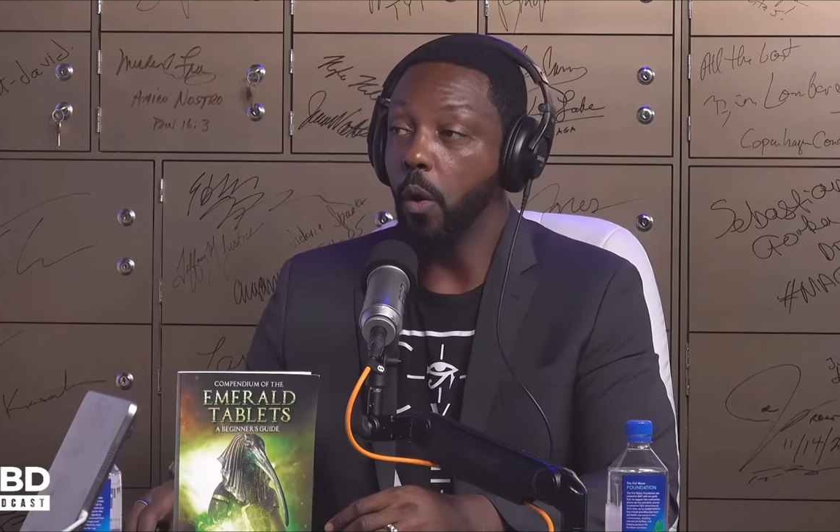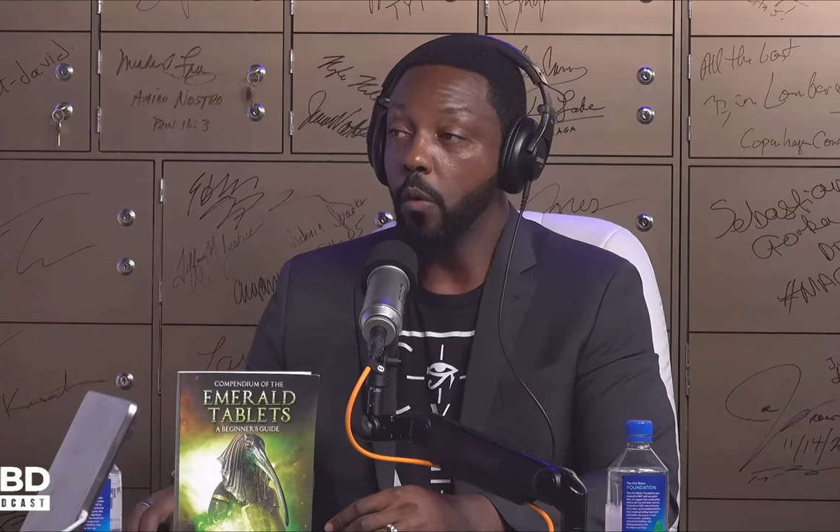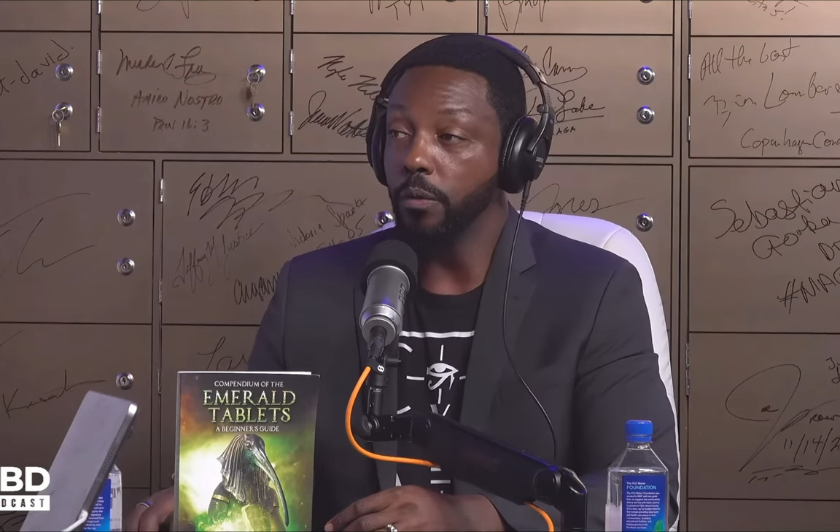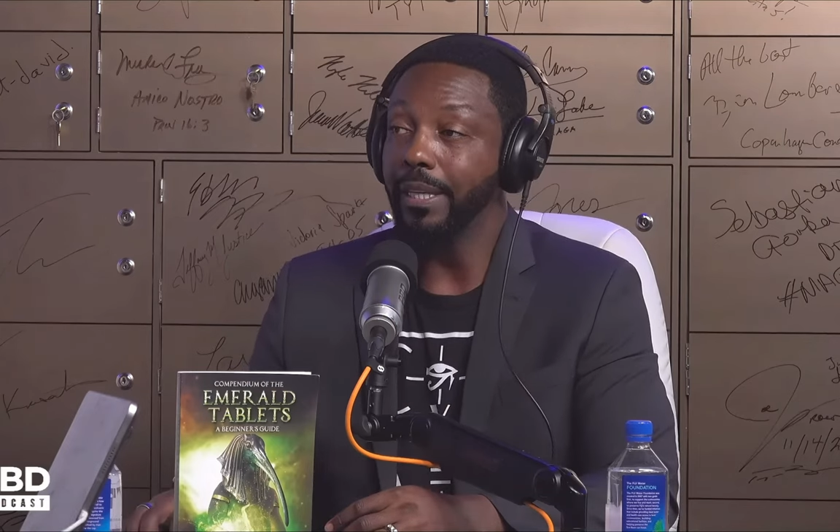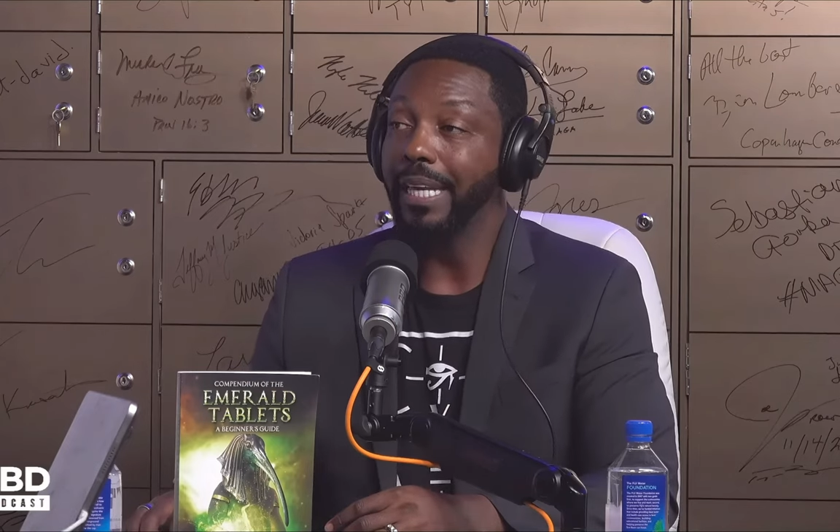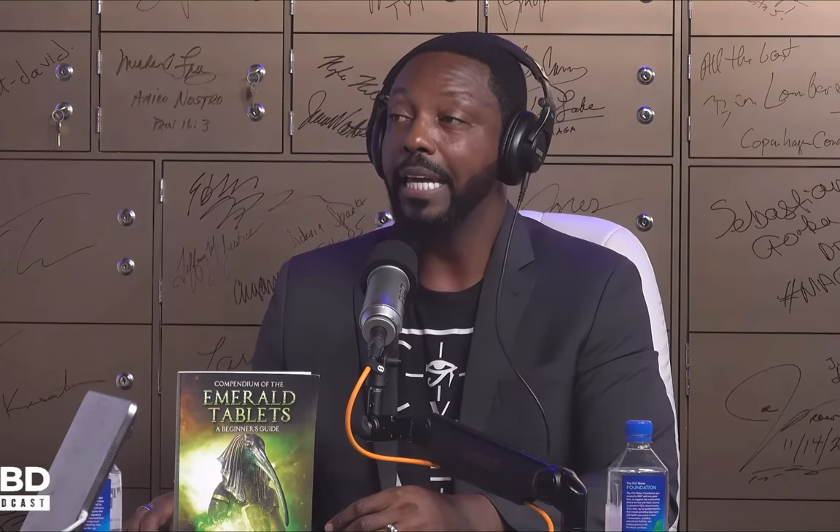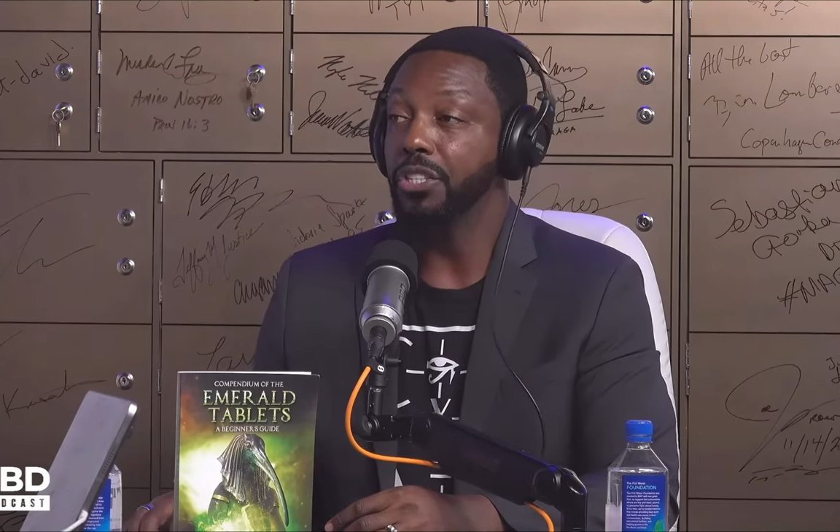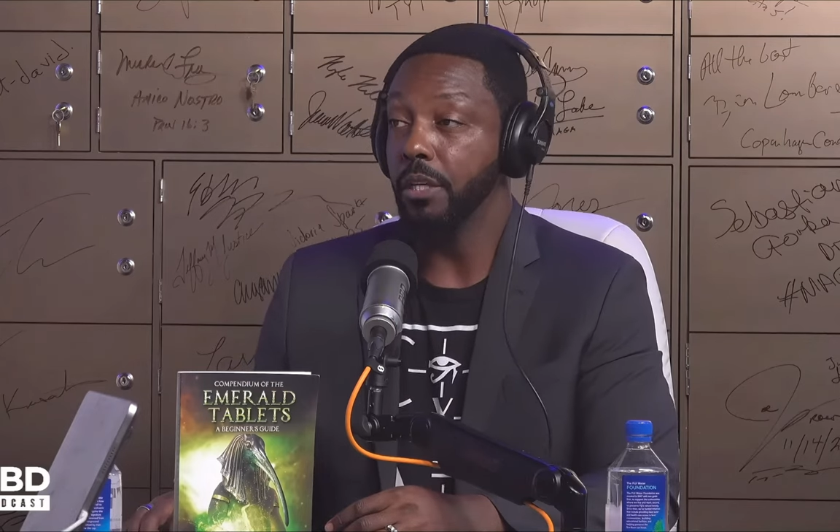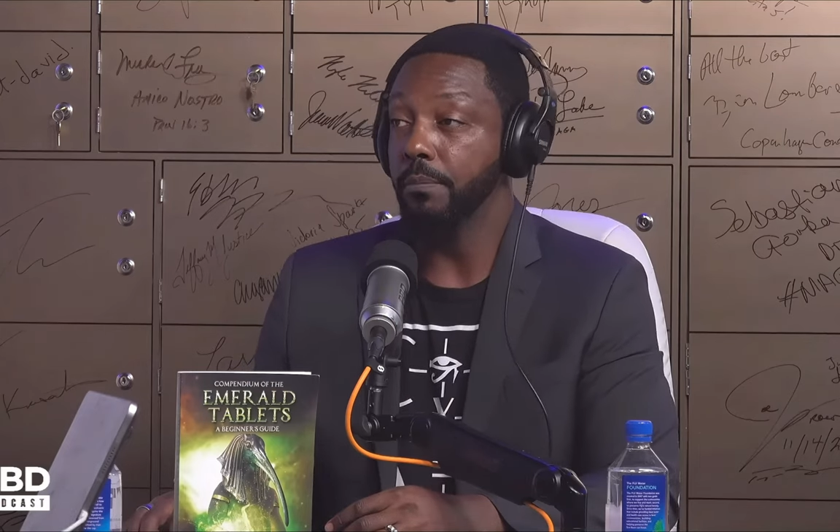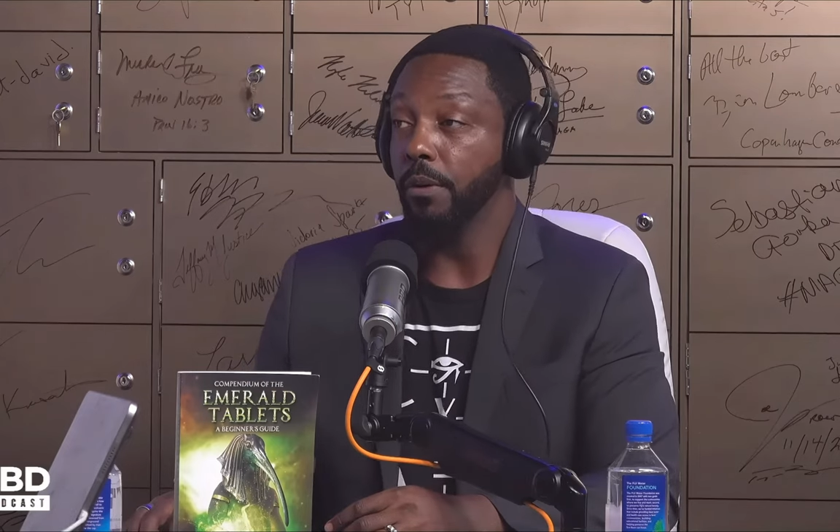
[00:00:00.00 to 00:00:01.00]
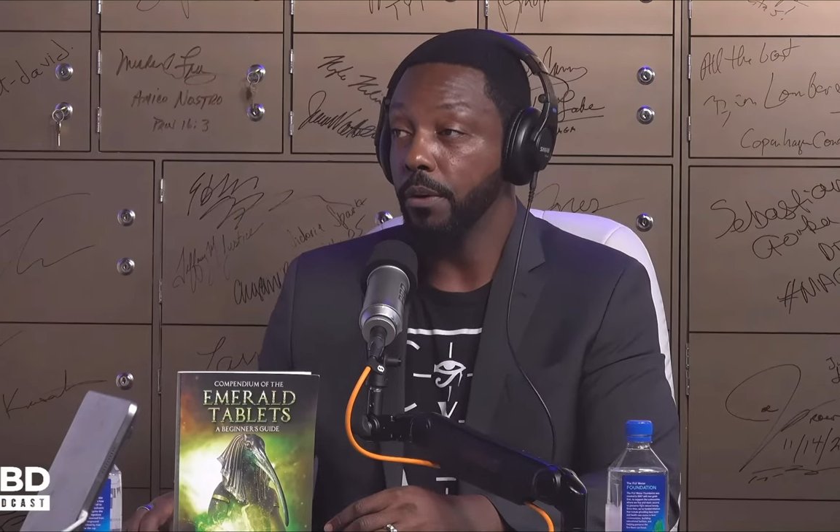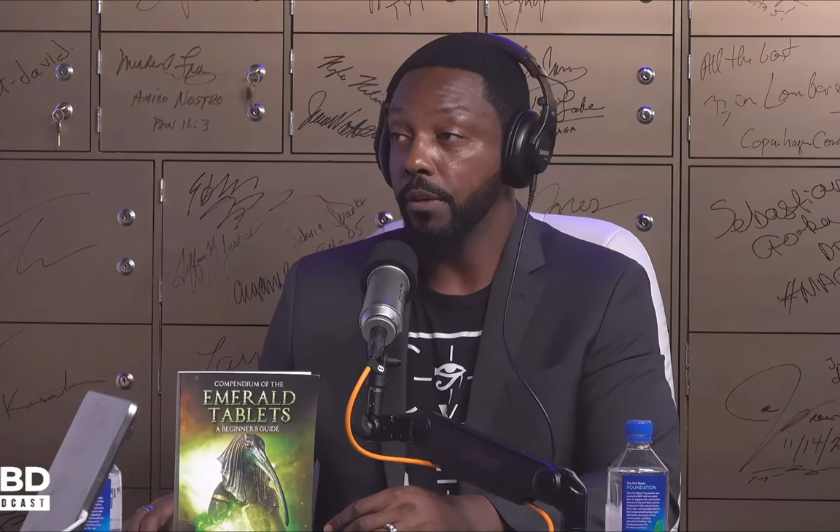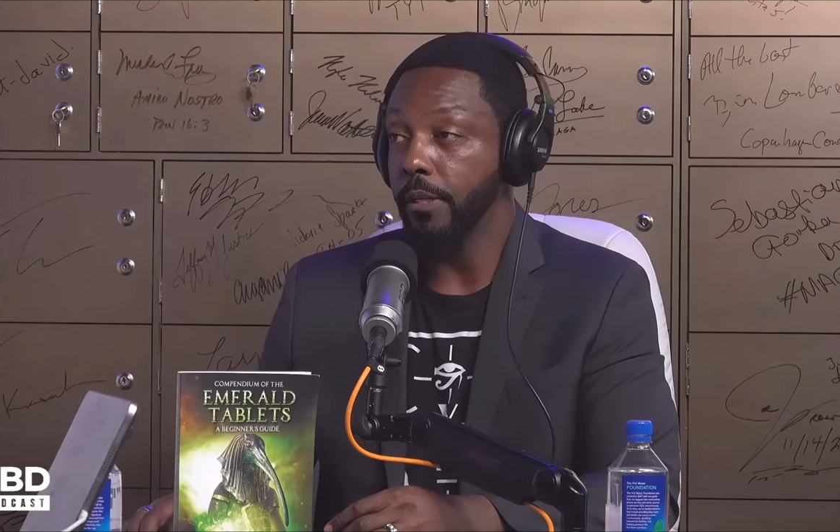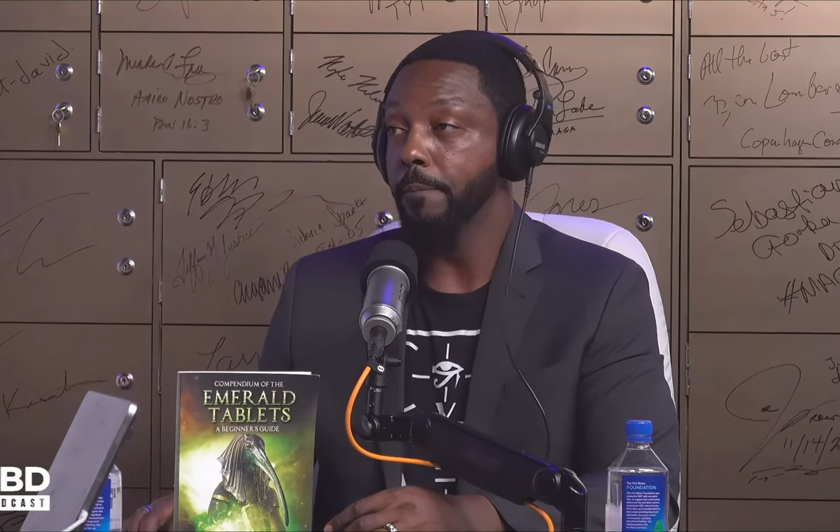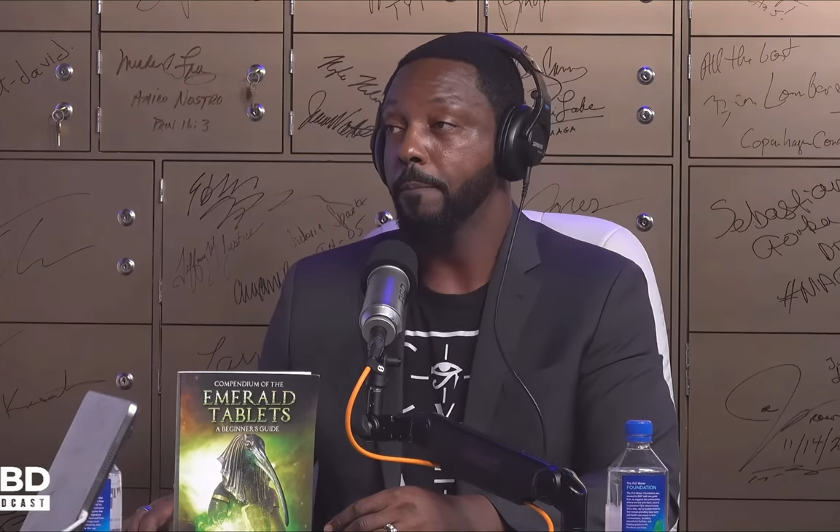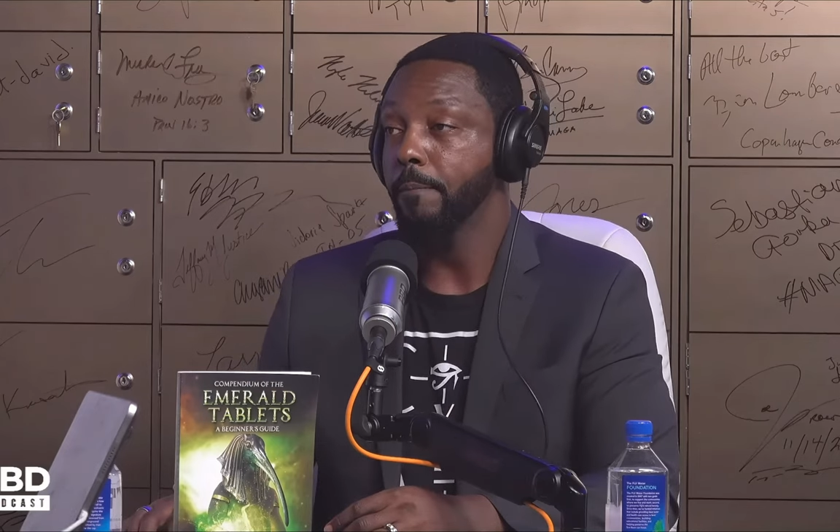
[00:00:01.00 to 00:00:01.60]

over kingship early